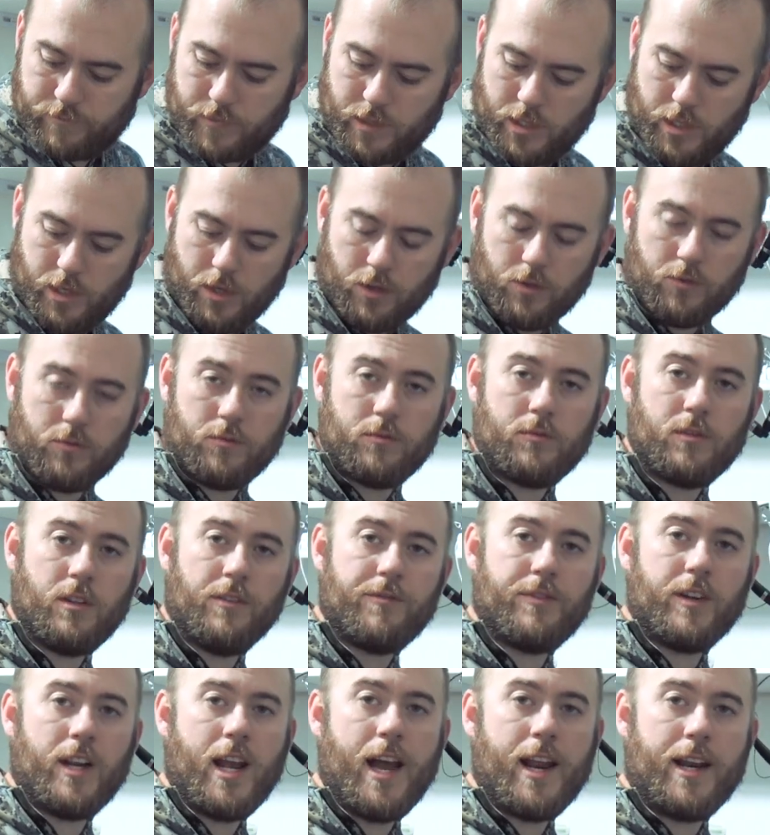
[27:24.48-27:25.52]
you know, the
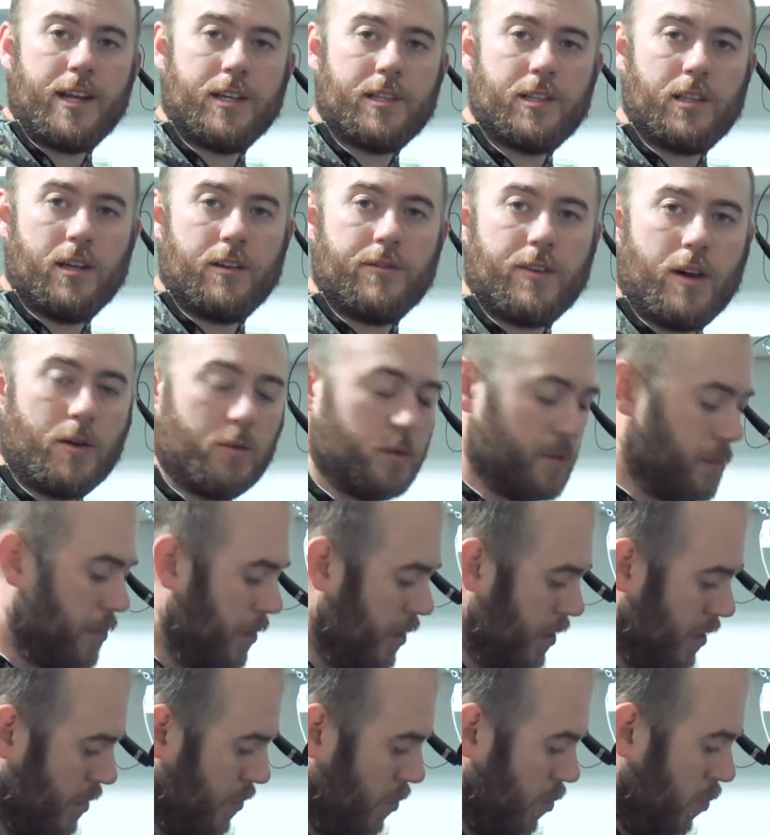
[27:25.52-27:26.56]
Fanatic stuff. I was
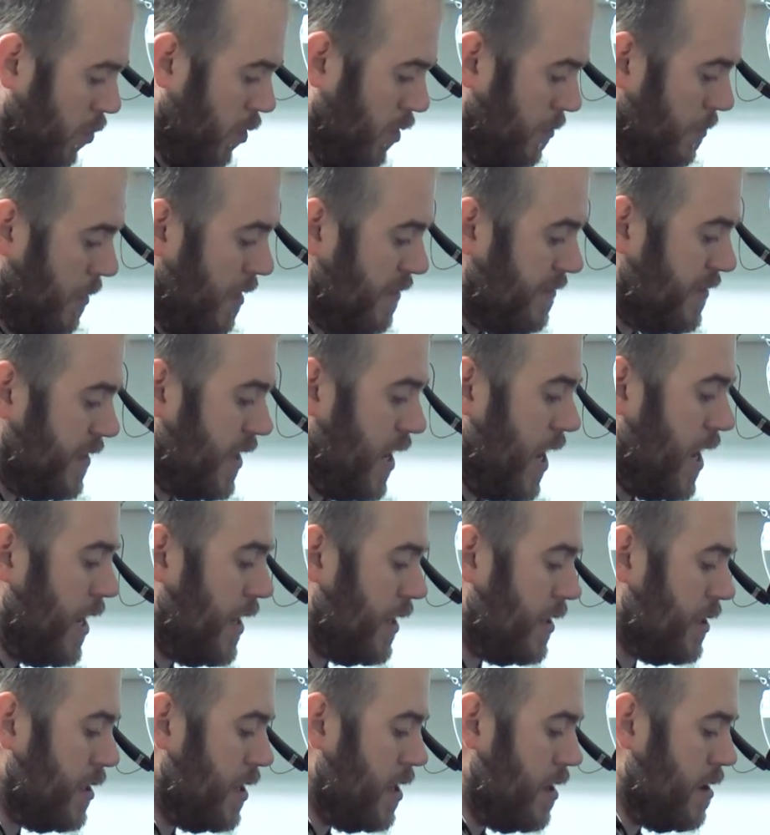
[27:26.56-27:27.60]
putting one of my
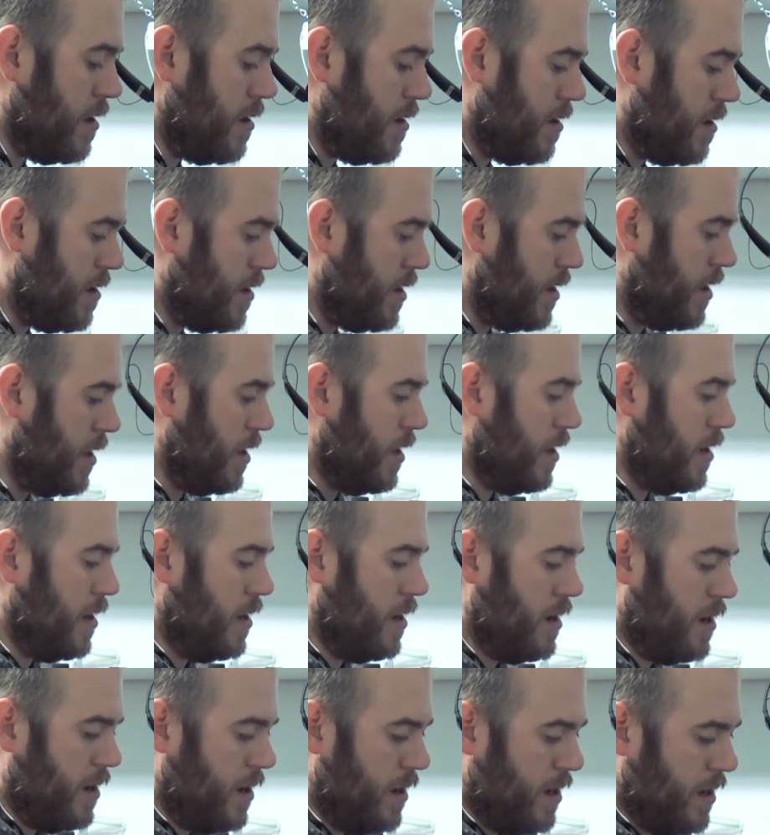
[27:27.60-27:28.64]
Fanatics here,
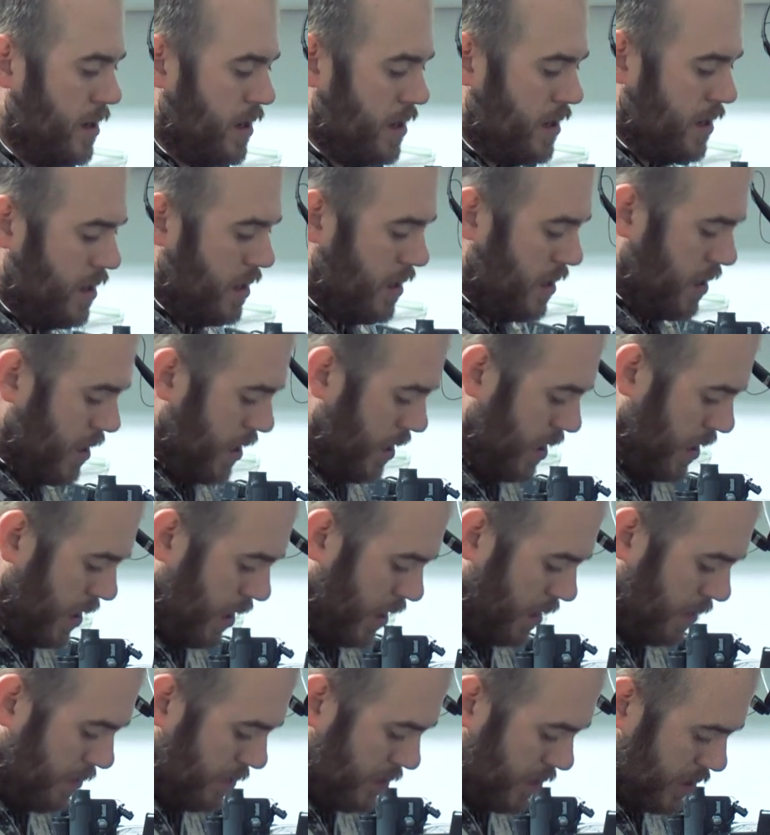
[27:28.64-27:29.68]
and then
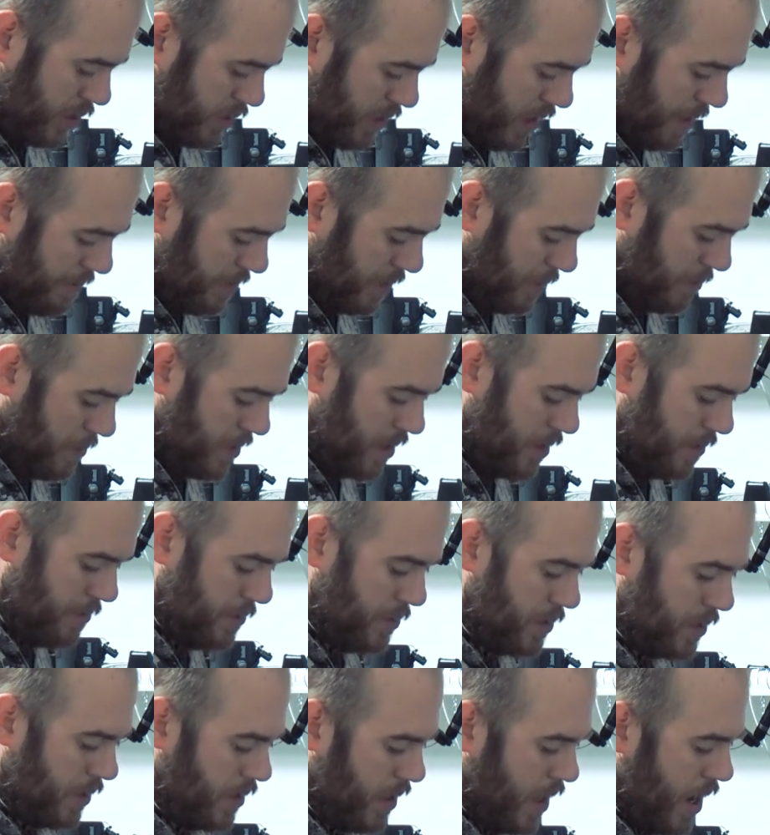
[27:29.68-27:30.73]
I would strap the
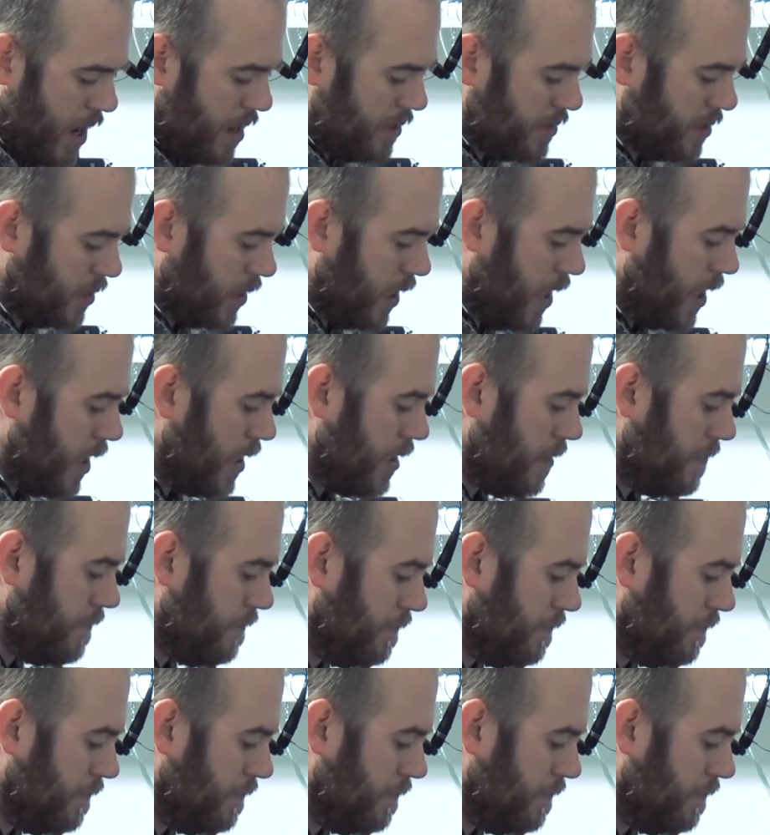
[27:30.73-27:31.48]
bibs to the outside.